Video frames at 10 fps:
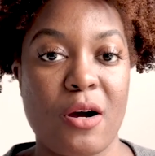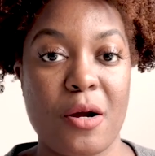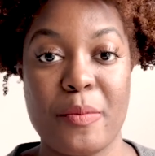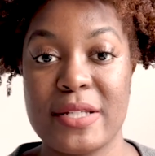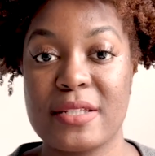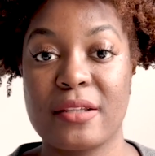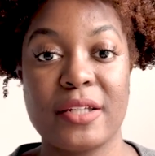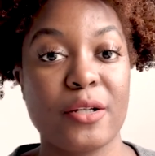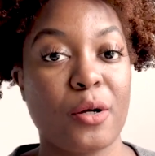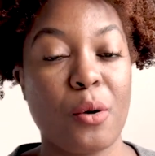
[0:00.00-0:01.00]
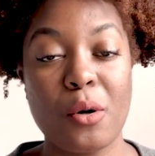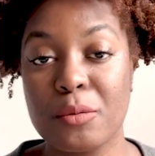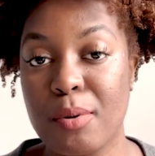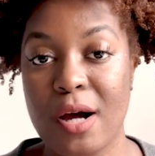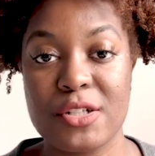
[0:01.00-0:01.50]
are basically your old
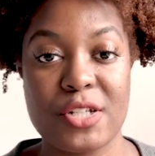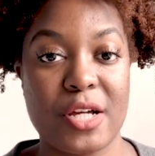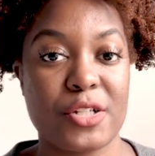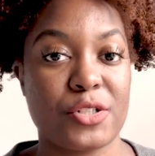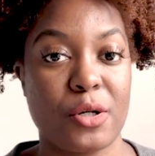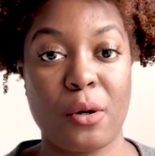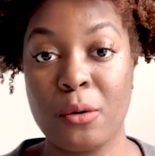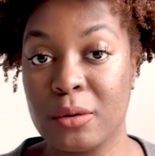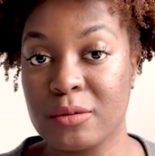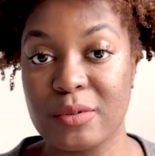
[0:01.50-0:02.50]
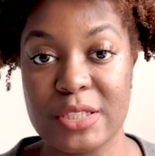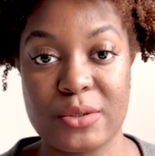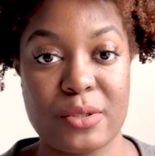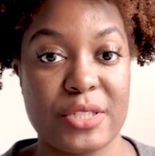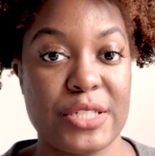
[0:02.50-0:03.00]
projects, your old
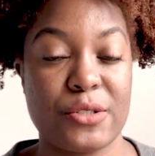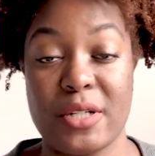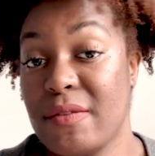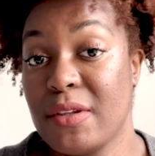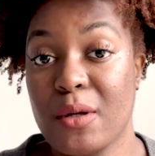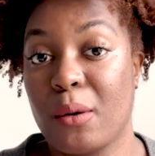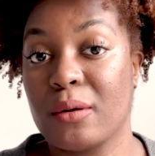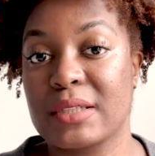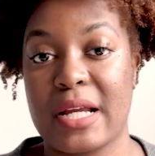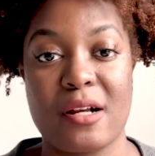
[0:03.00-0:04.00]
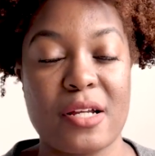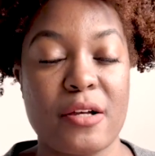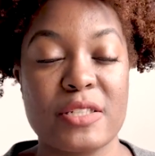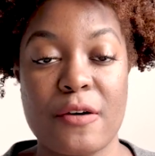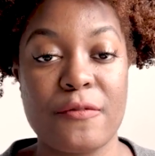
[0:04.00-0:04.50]
resources, or even the old
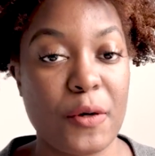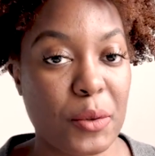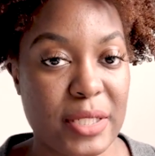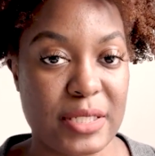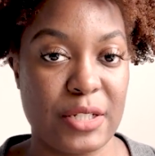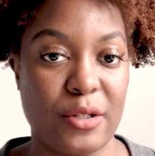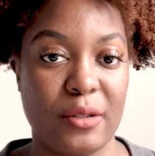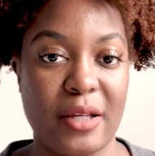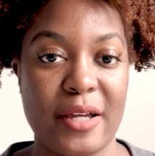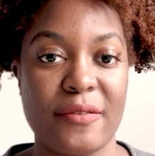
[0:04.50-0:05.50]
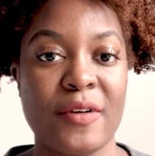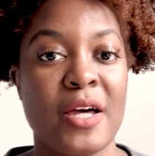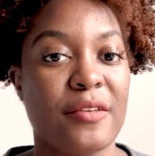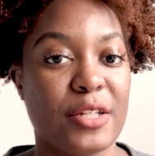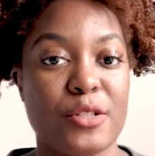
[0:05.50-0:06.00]
areas of focus in your life
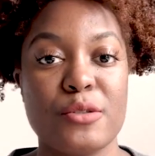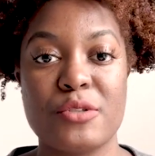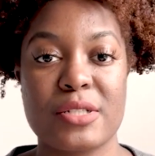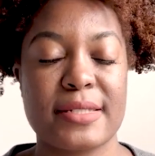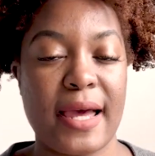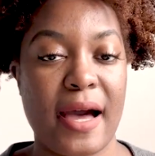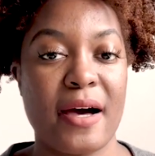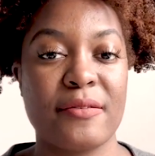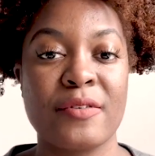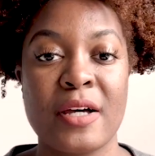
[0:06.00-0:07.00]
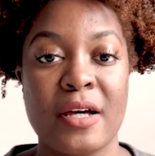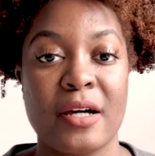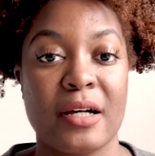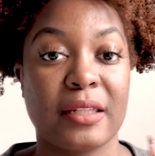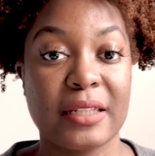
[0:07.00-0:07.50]
that you just have
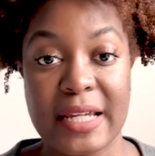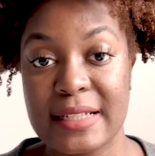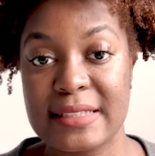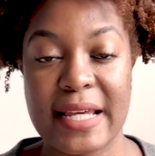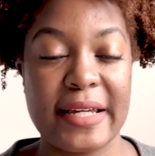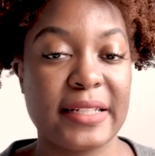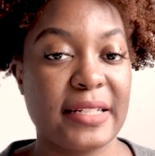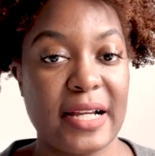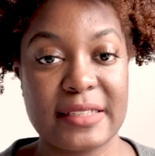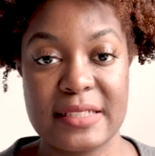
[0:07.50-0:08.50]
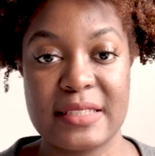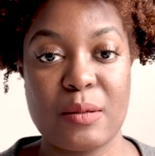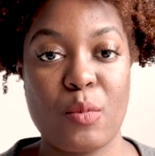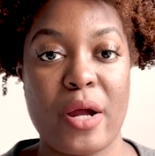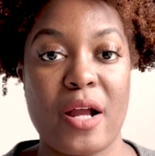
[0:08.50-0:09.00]
linked and connected
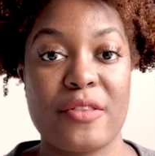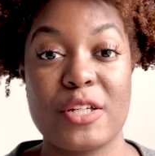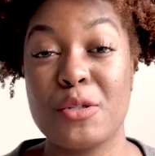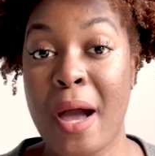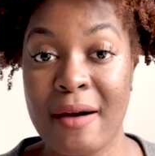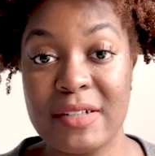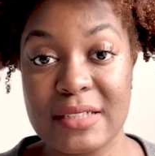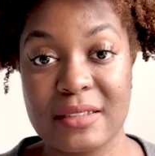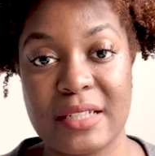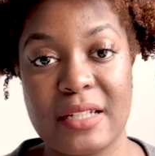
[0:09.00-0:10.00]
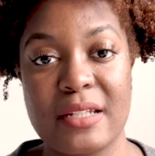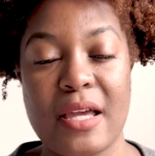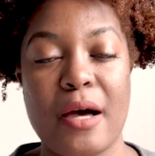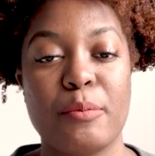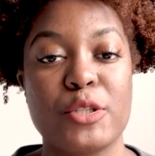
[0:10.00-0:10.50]
somewhere that you haven't deleted
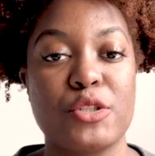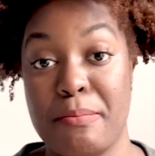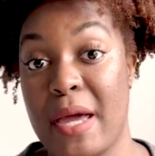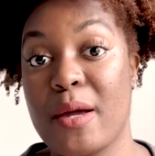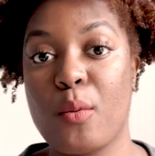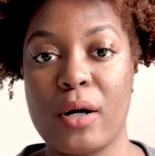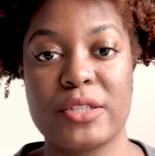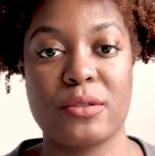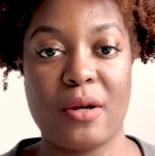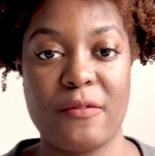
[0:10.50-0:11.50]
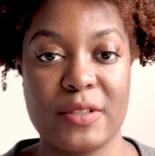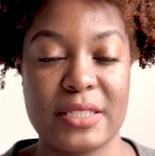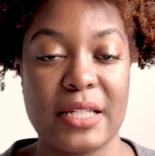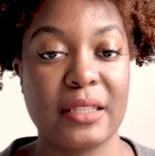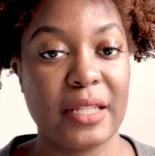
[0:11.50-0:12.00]
yet, but you may want to reference
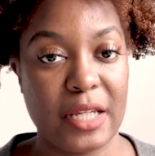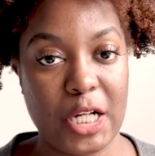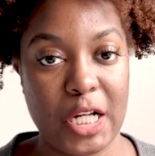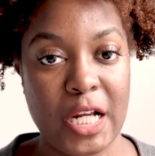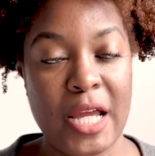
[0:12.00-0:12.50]
it later.